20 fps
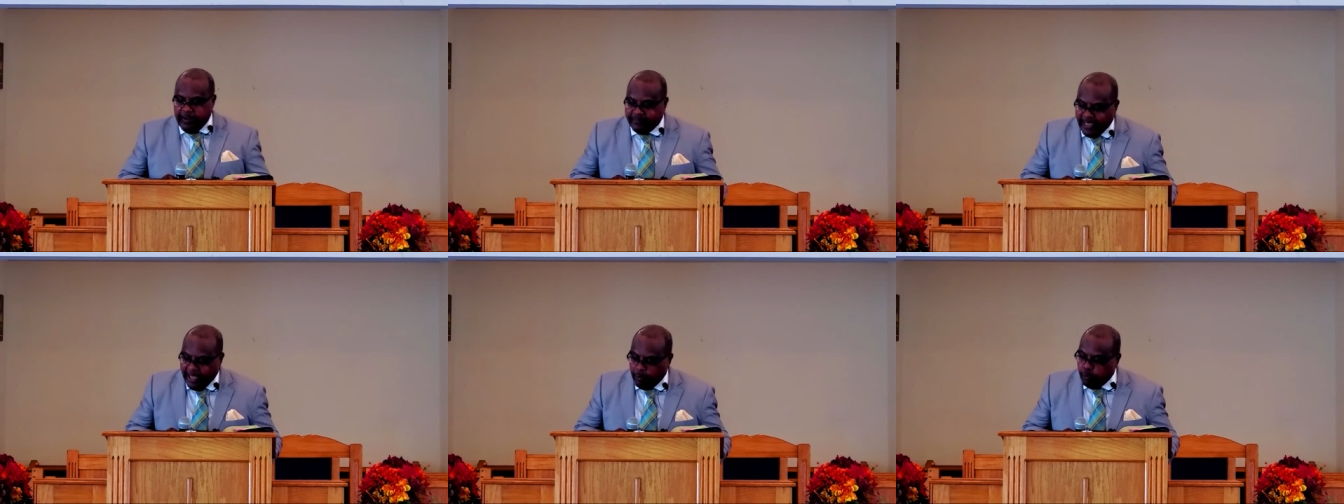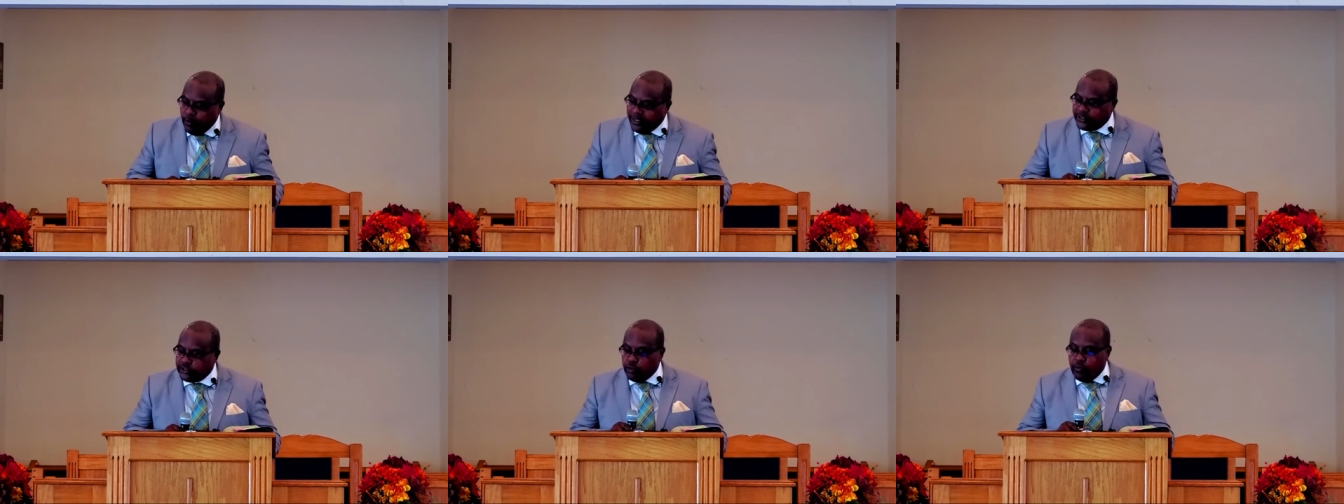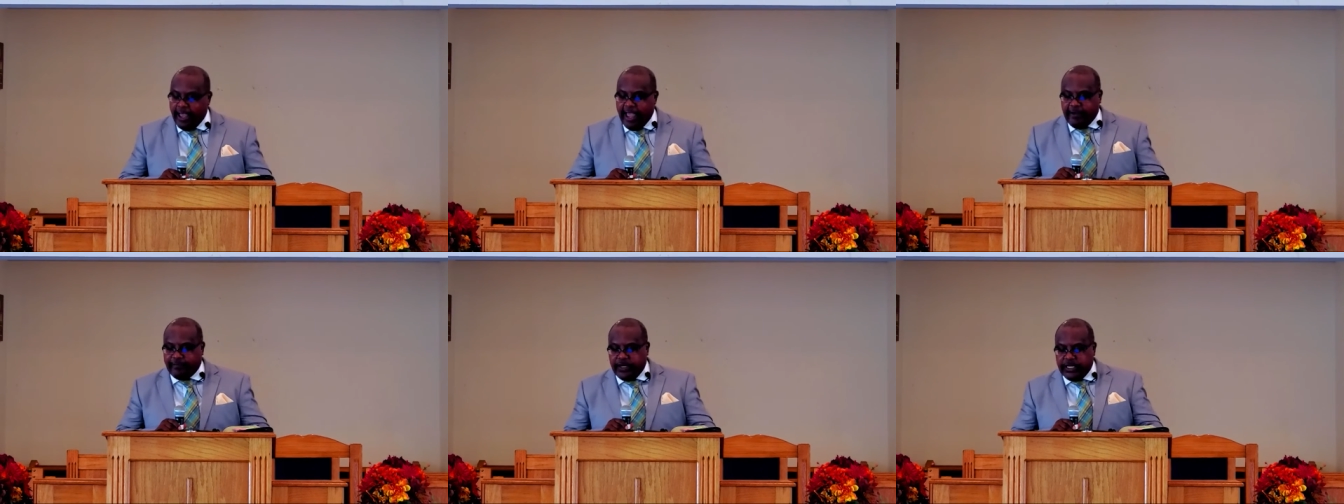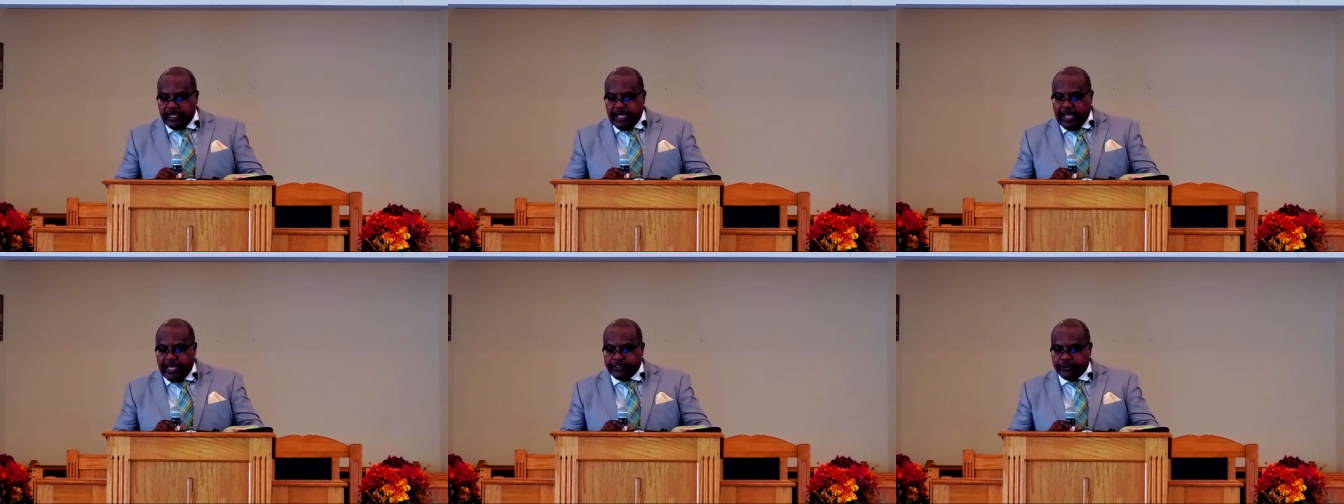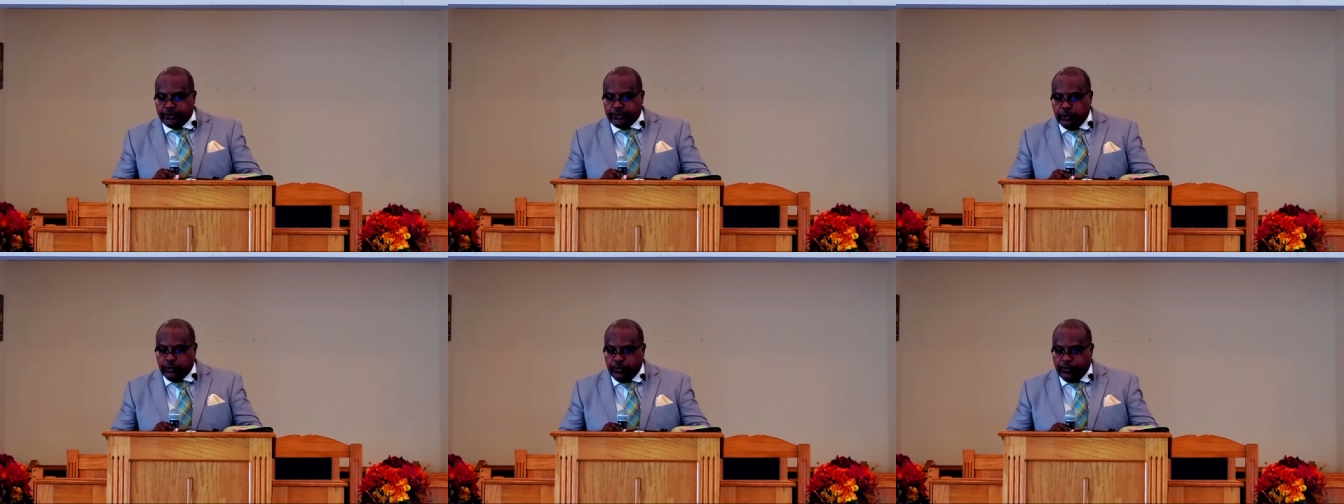that whatsoever
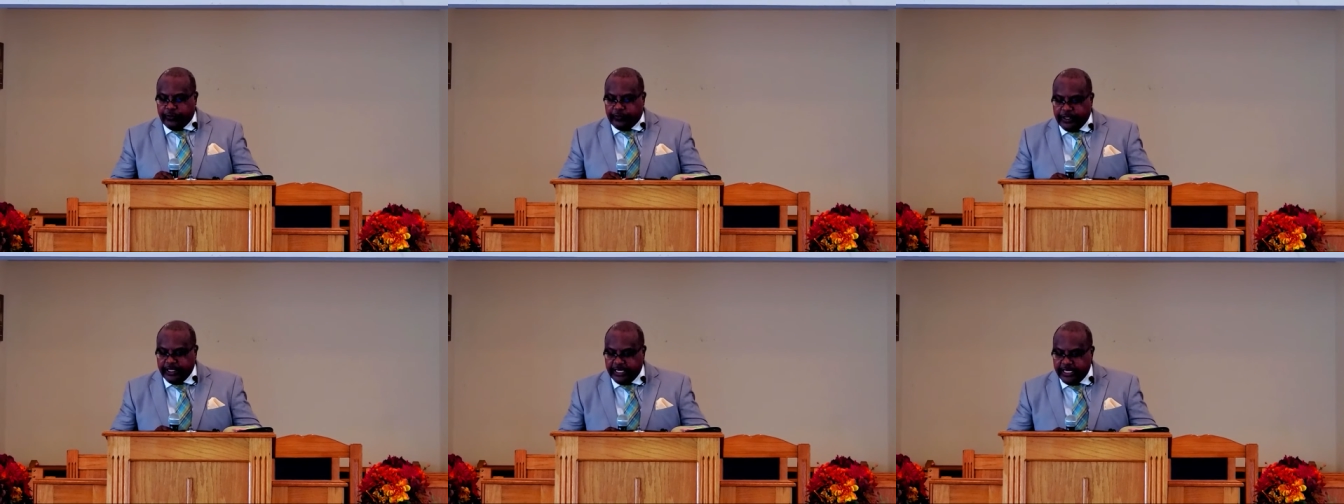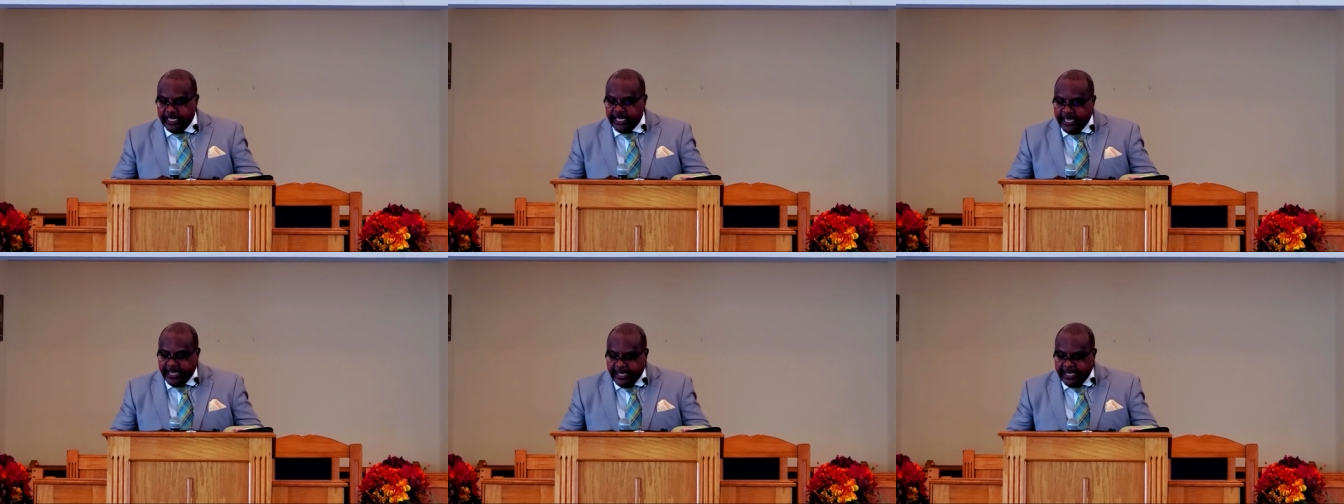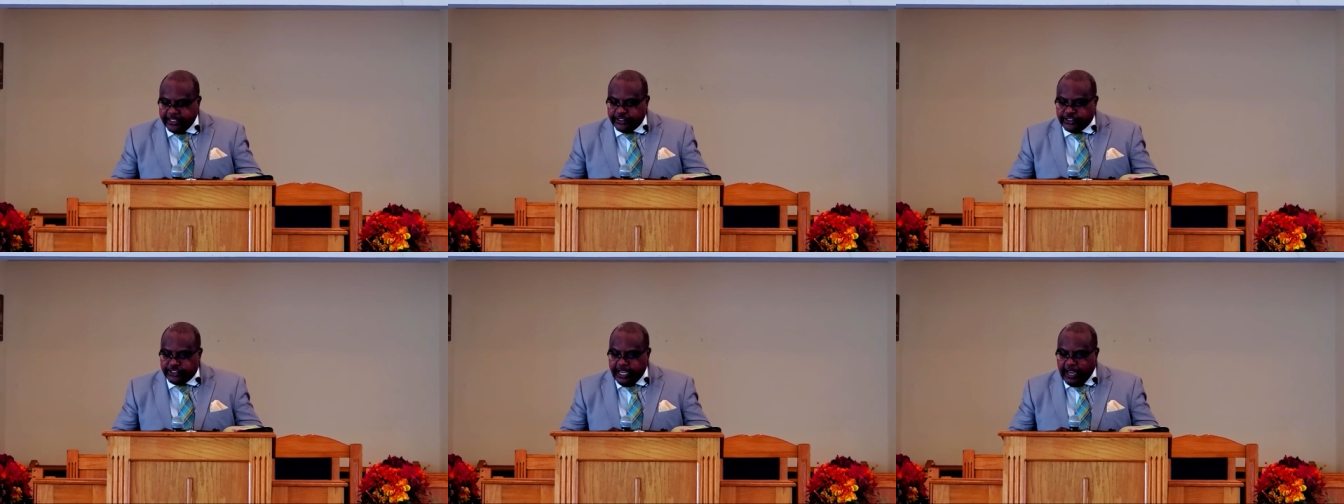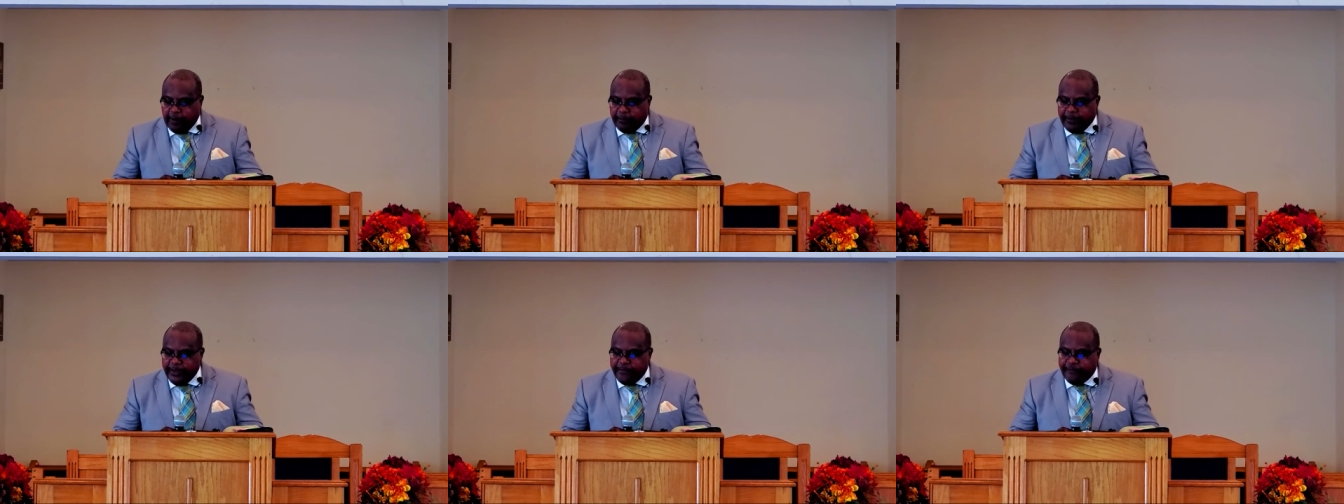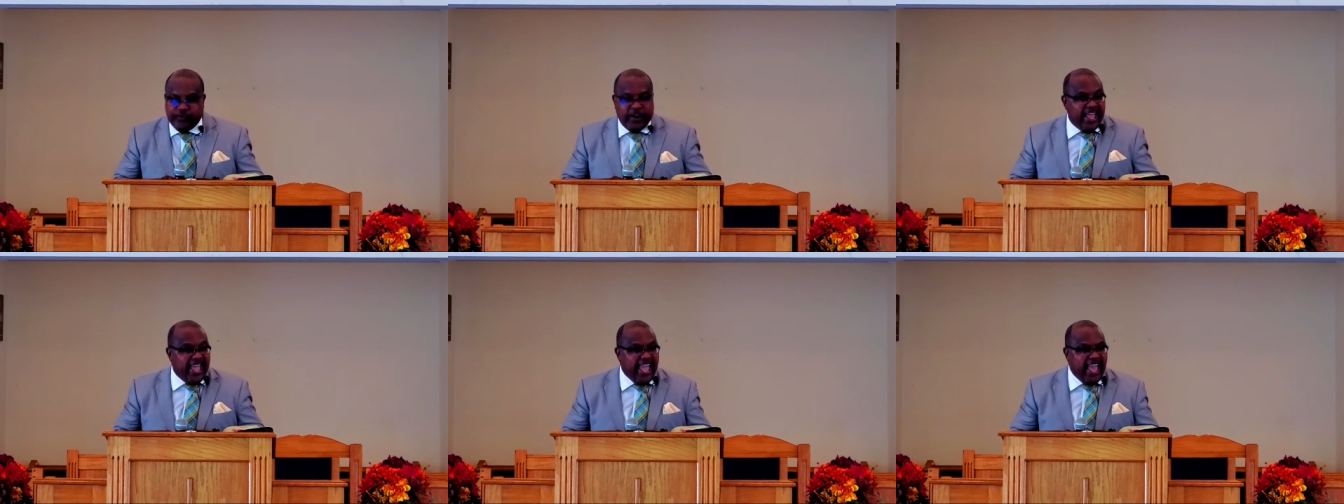God doeth, it shall
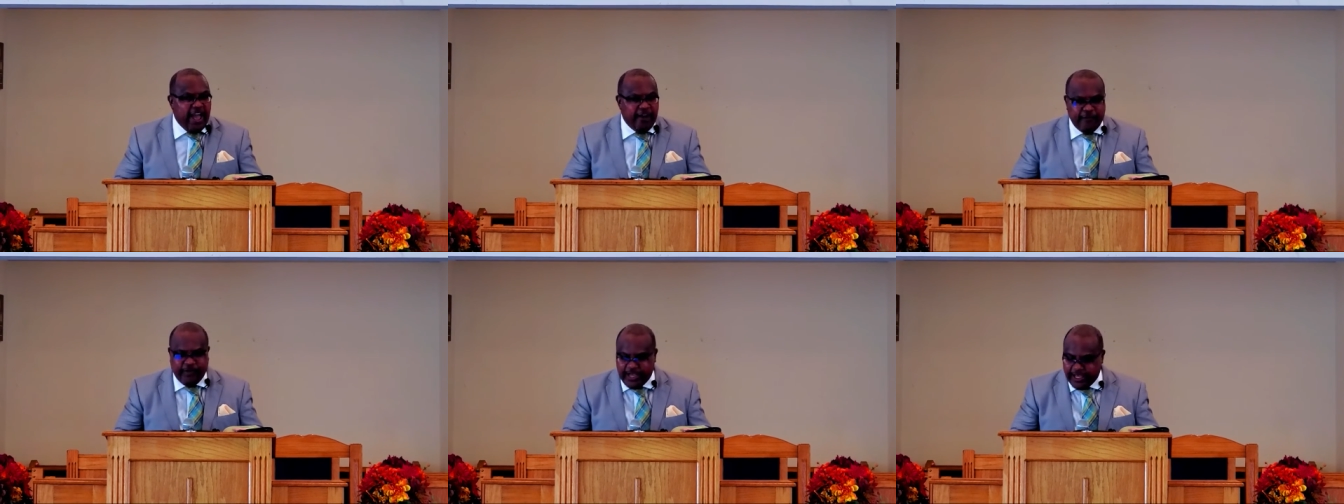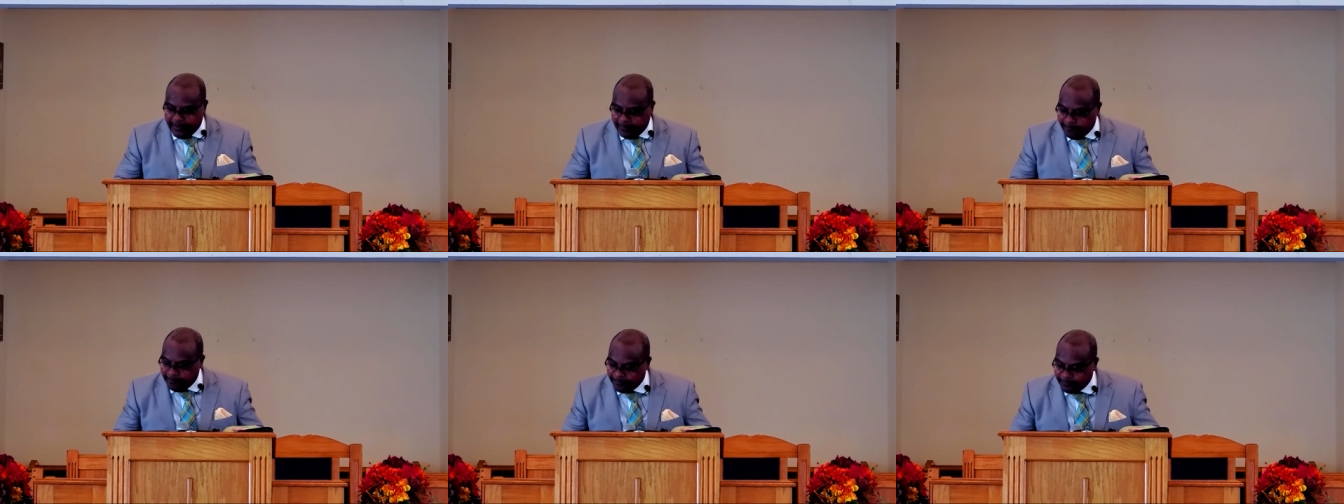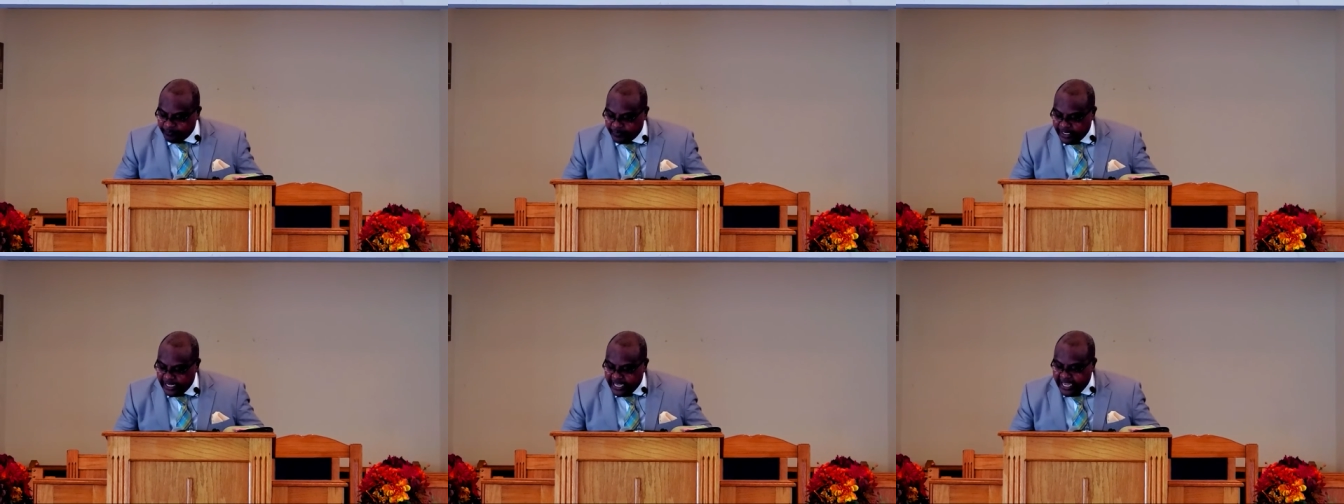be forever,